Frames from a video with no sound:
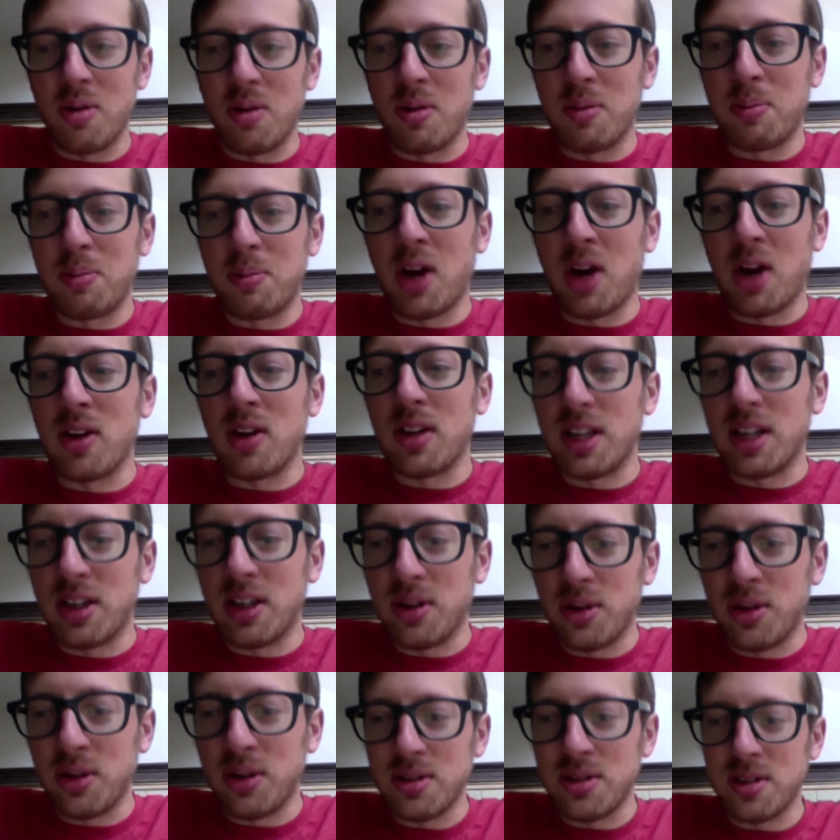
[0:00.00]

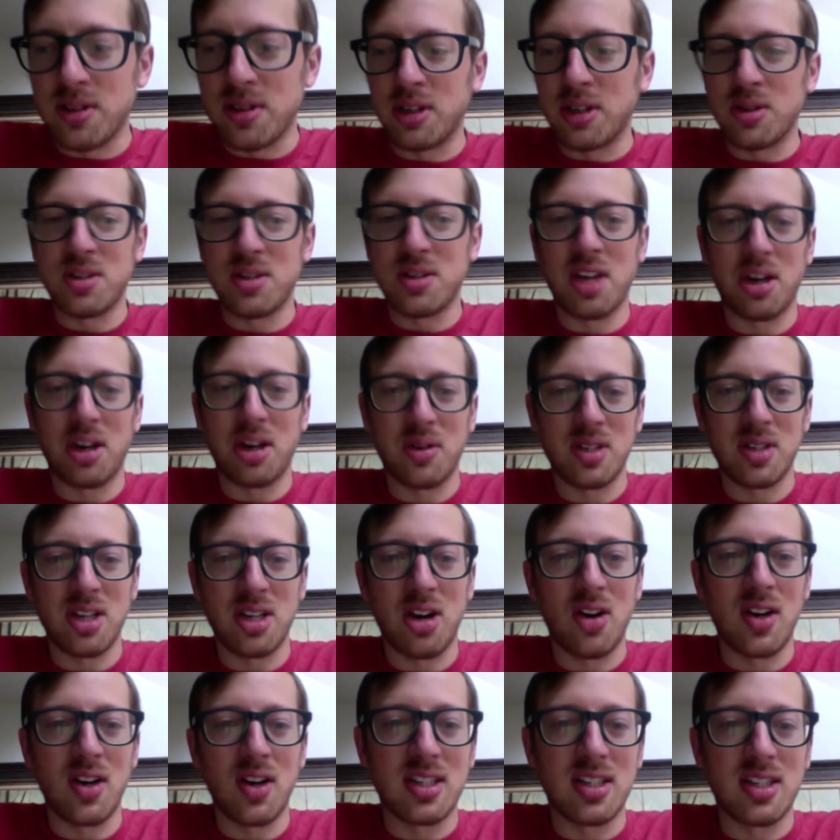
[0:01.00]
paralegals, legal
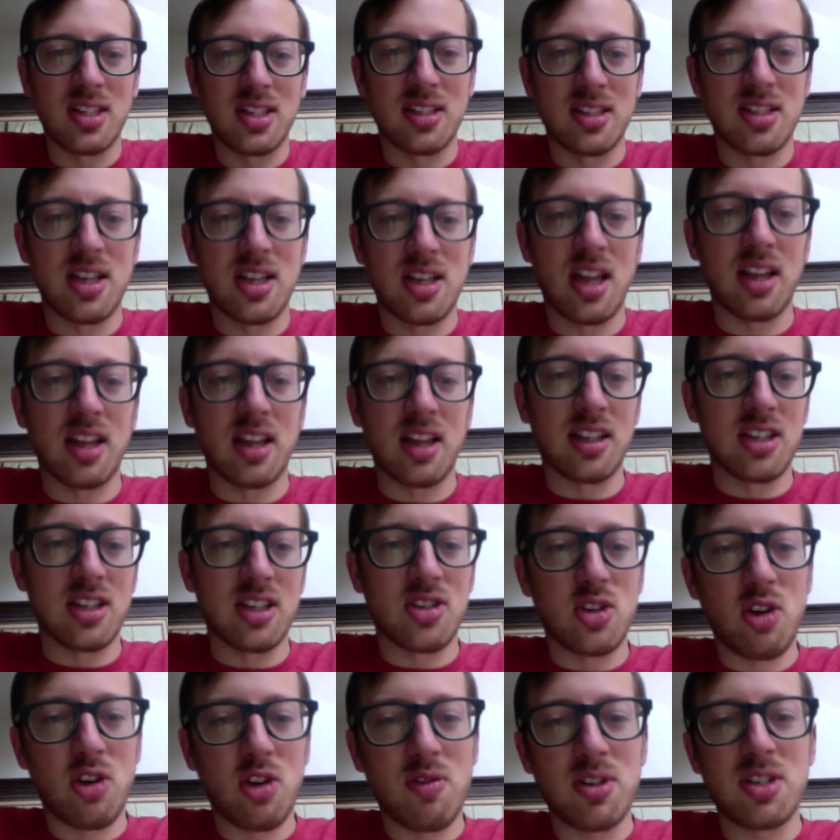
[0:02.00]
secretaries, and selling these
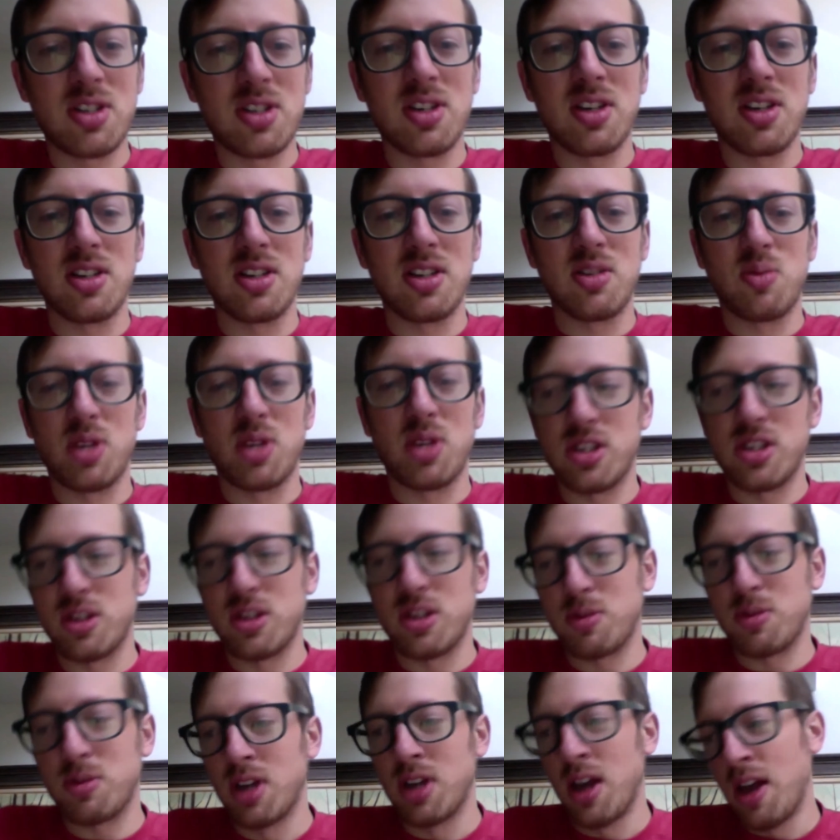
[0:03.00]
services, which
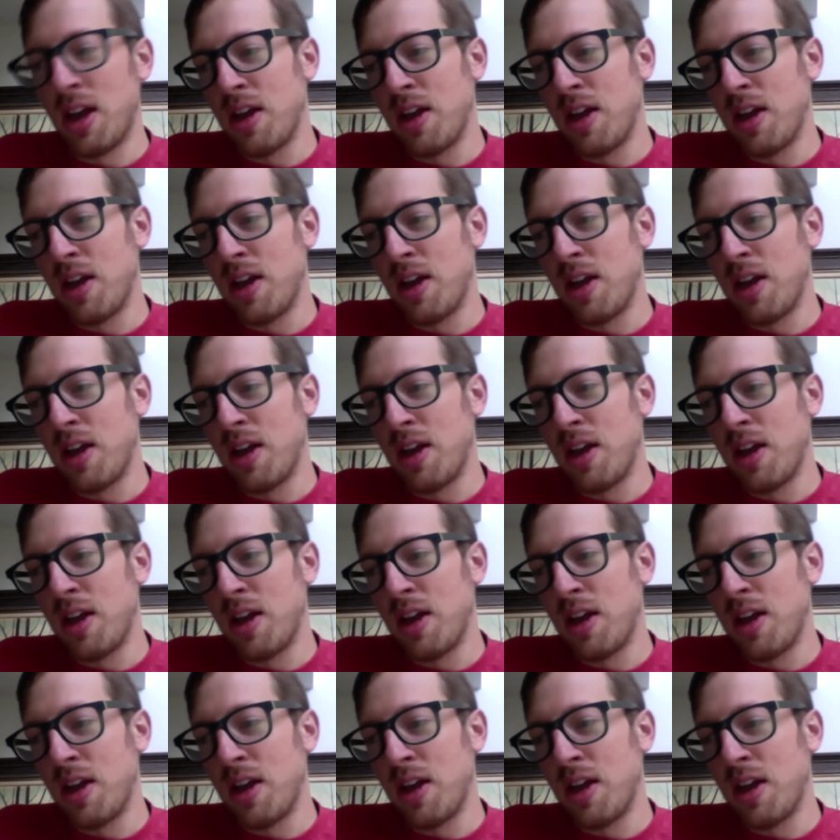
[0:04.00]
is